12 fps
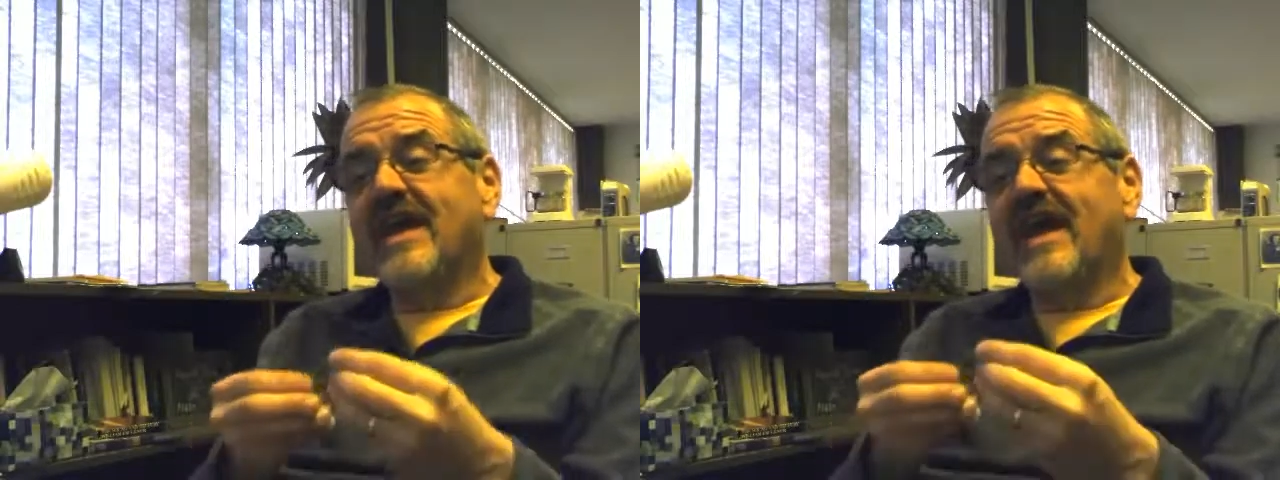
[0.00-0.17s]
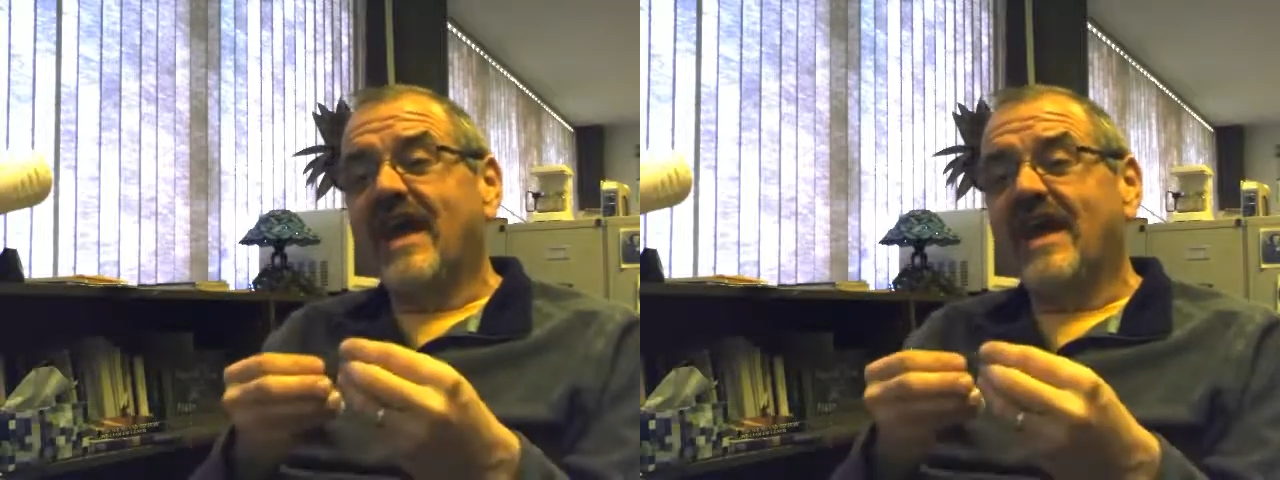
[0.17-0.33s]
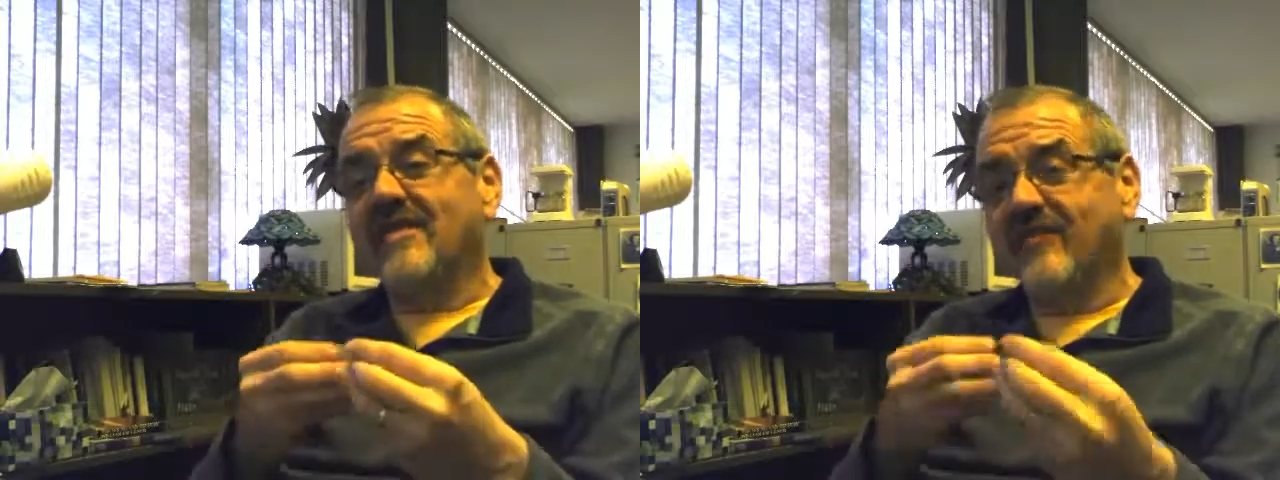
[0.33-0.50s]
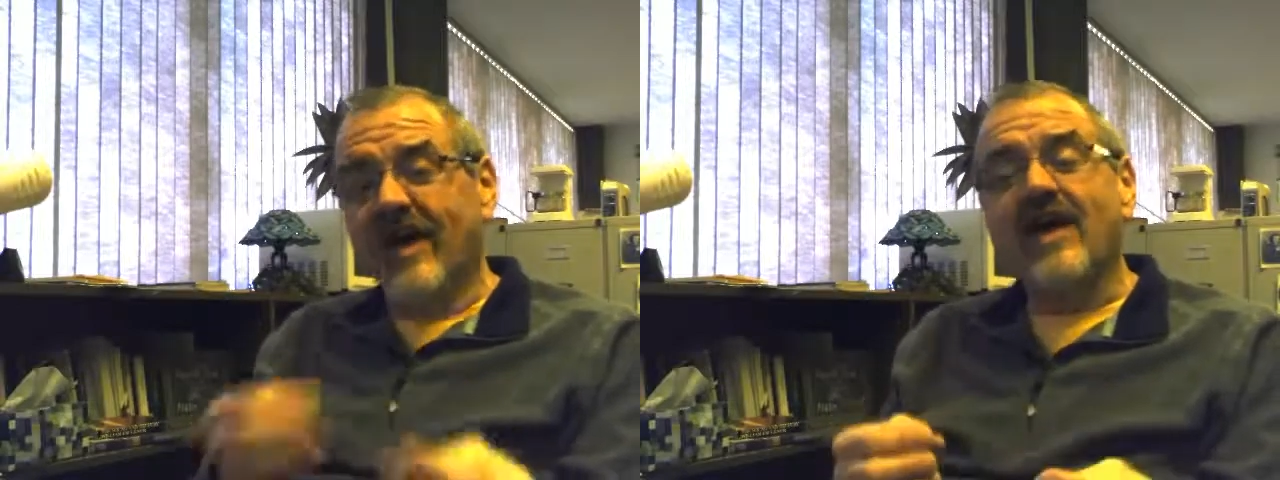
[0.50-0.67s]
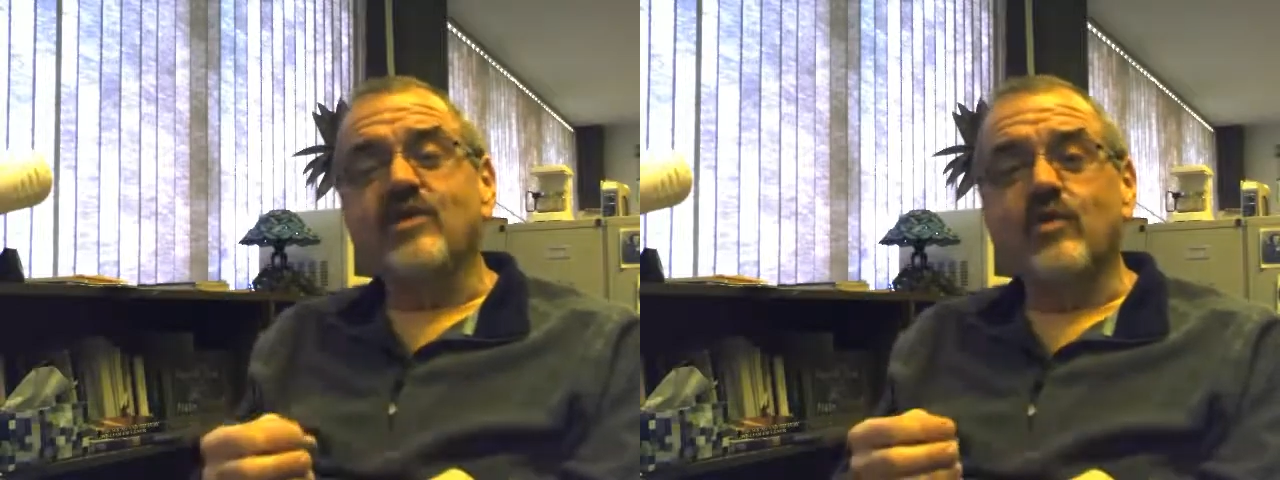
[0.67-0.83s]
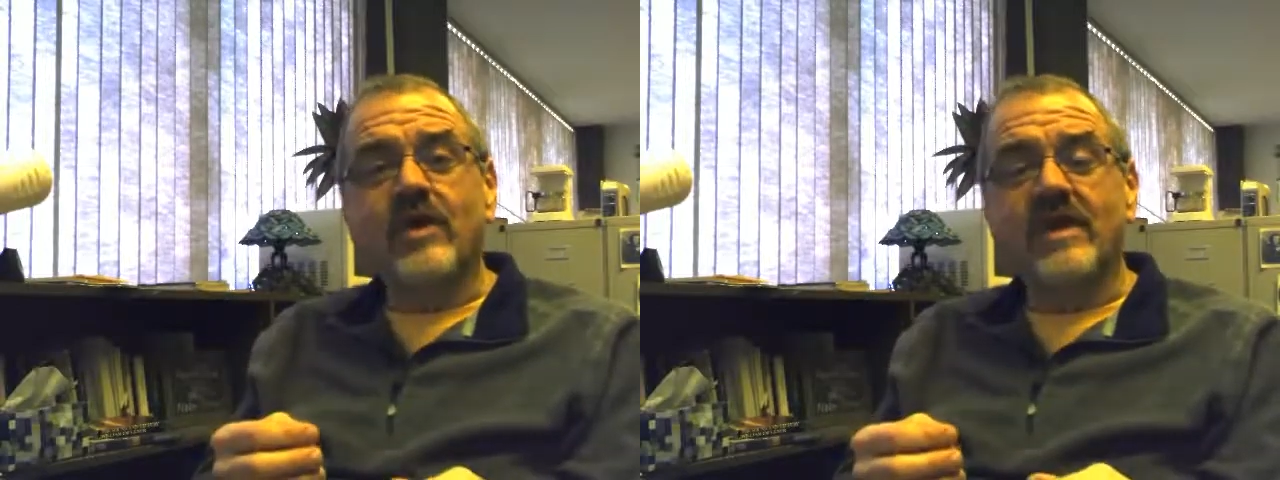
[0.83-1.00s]
and
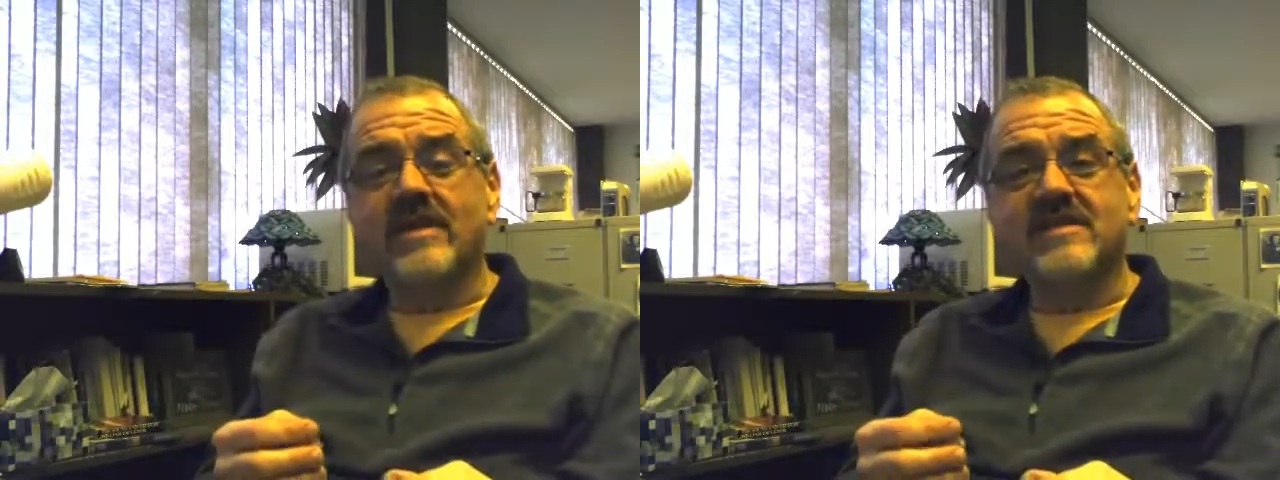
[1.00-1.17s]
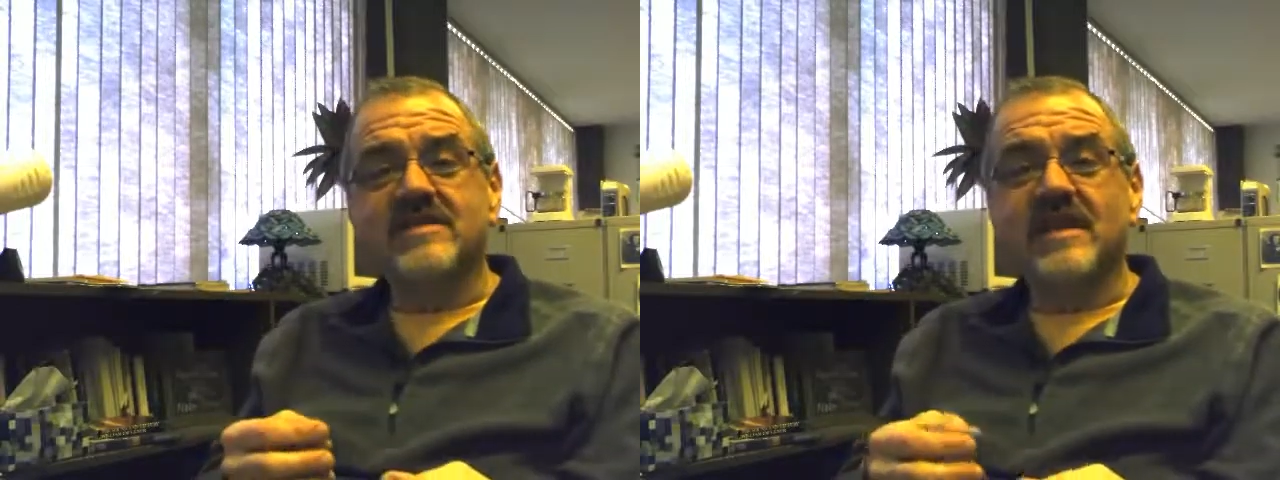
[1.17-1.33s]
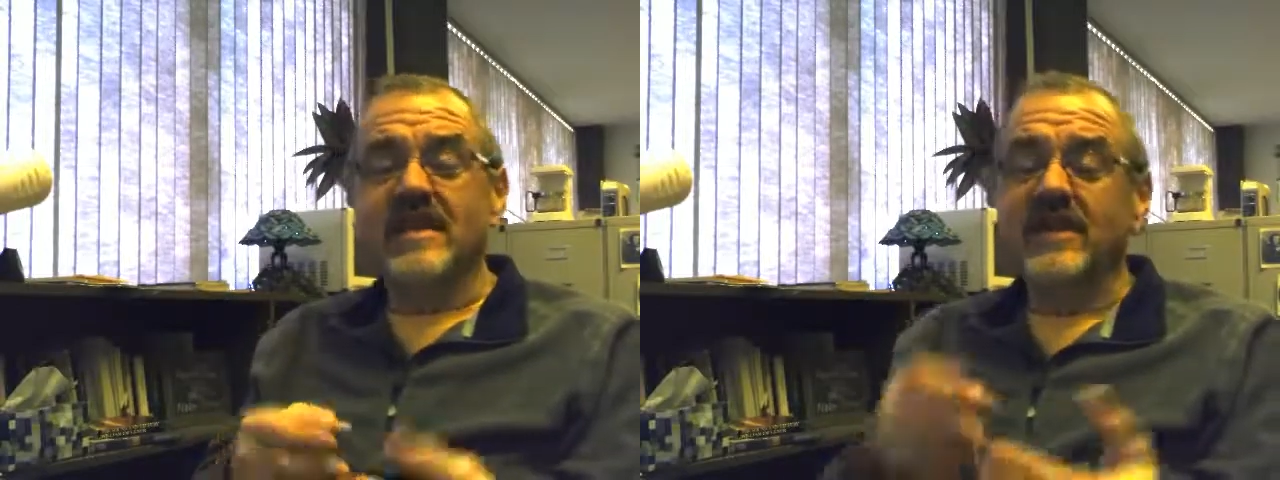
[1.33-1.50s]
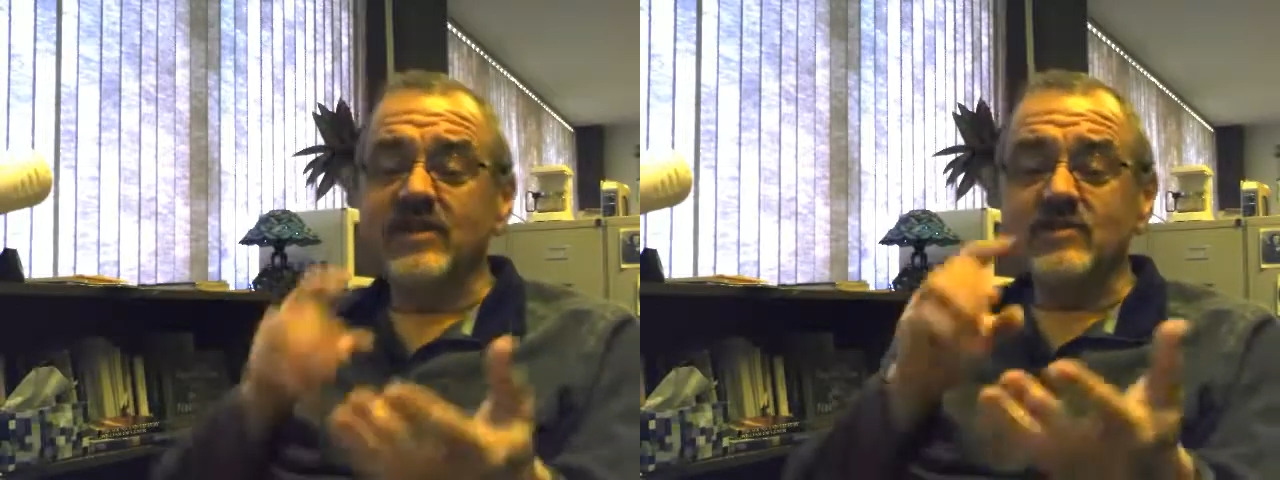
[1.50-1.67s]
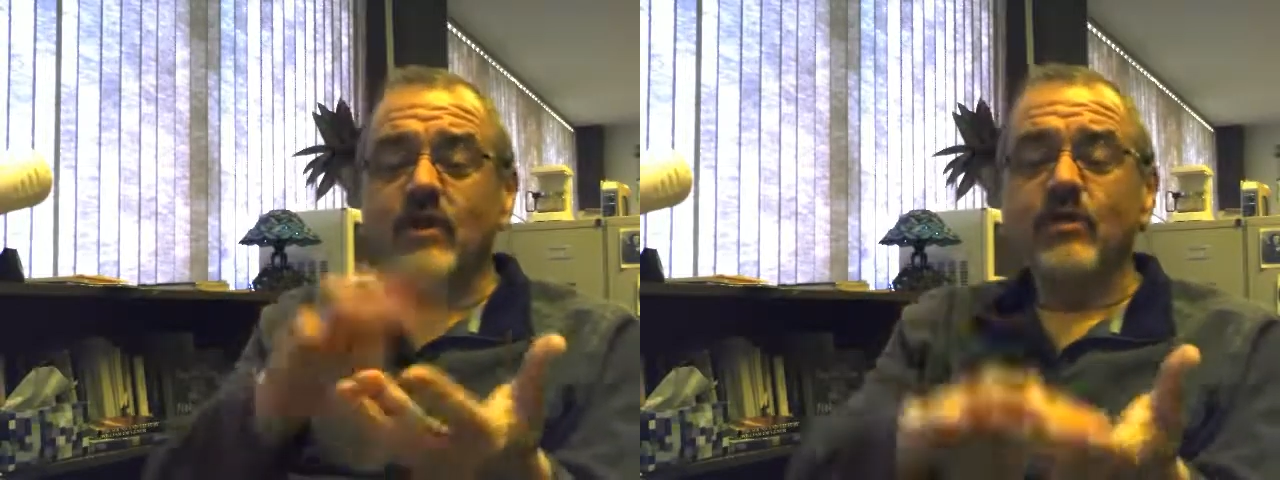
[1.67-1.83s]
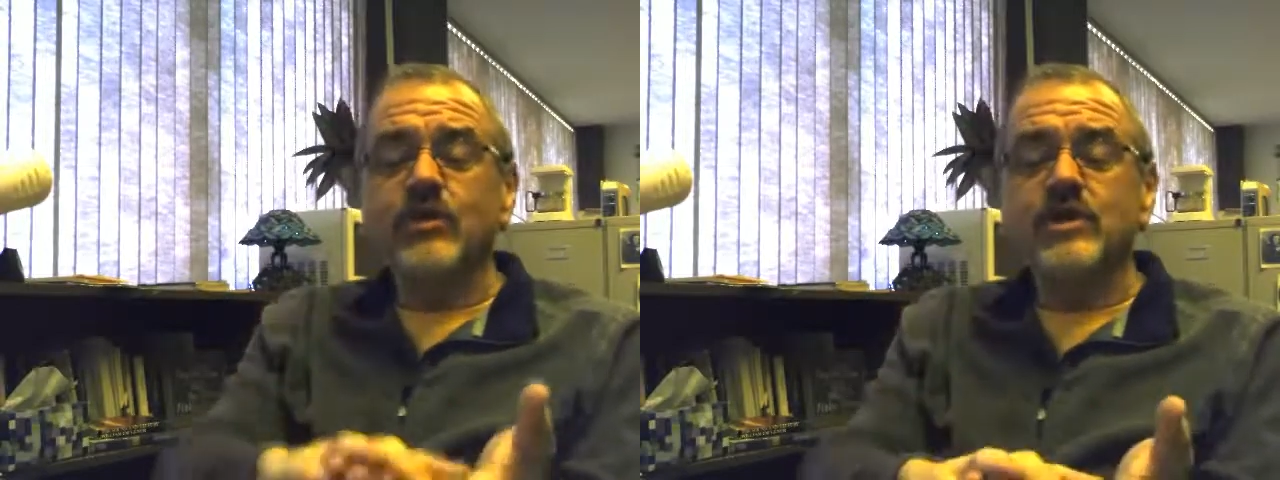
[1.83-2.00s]
evaluate it and say, here's
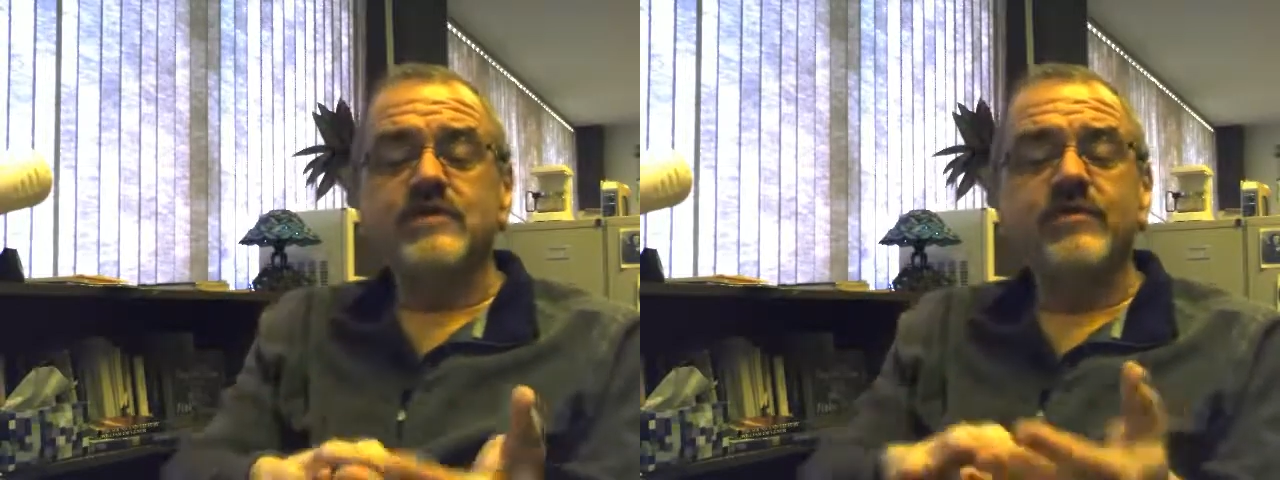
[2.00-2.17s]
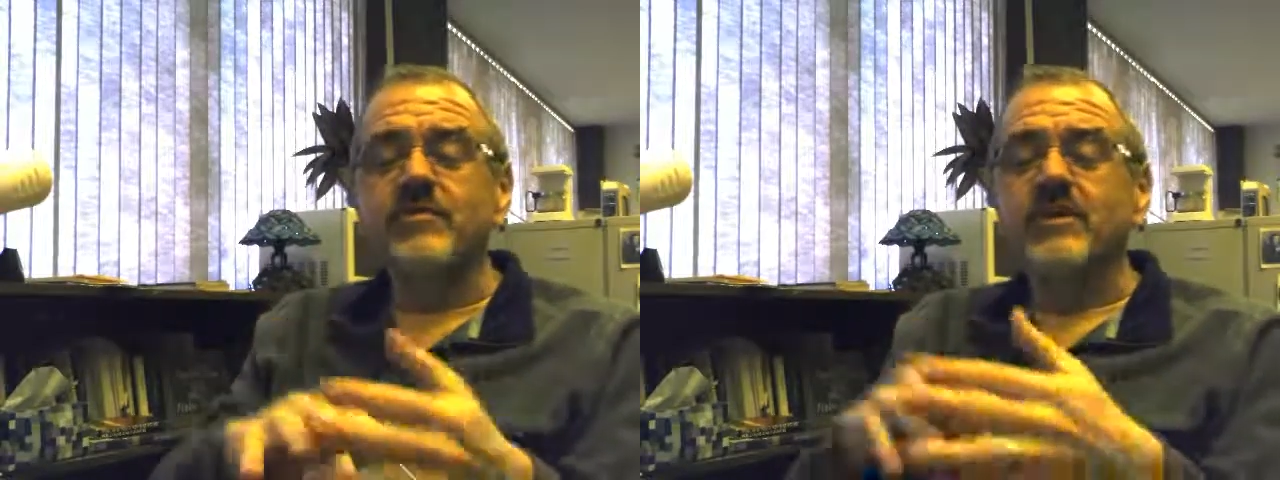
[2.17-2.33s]
what works for me,